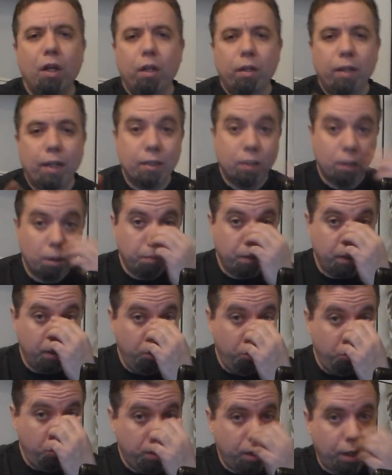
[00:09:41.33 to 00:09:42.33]
That's something
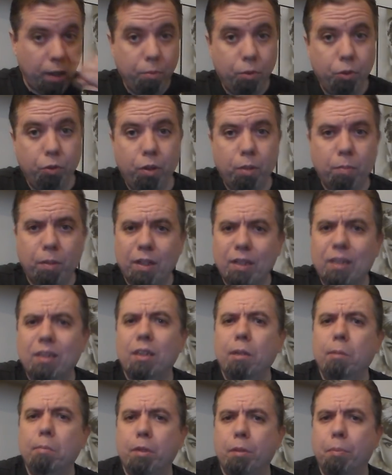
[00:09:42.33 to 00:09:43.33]
new that I'm doing, but it
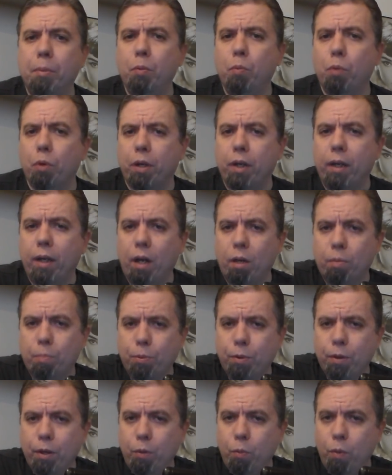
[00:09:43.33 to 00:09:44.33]
seems to be working out
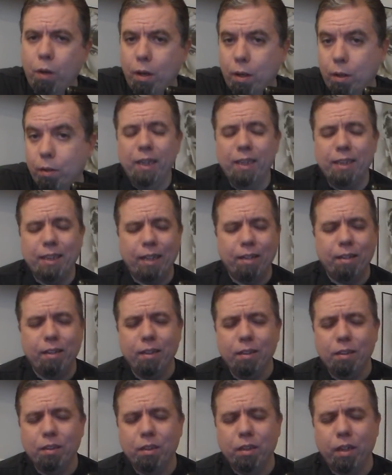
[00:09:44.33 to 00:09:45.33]
pretty well. It's at
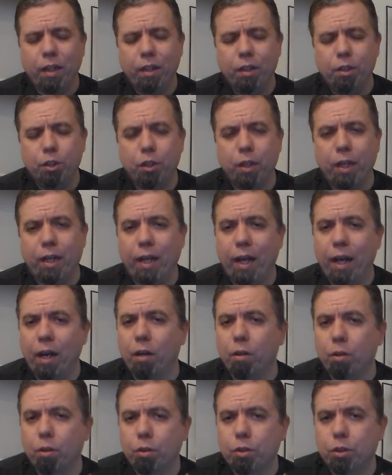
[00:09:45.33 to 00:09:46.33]
this stage that
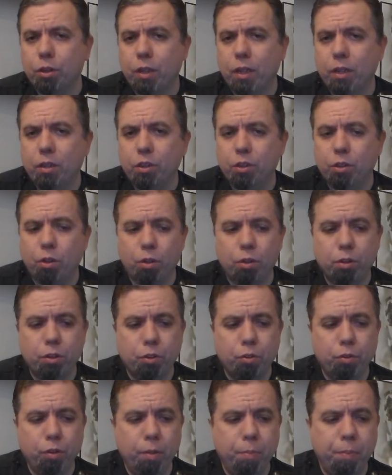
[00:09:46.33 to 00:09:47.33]
errors can start to
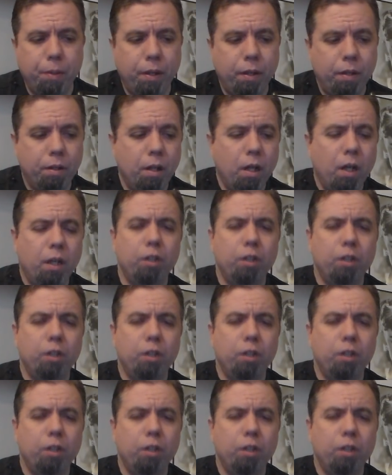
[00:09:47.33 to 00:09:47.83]
creep in.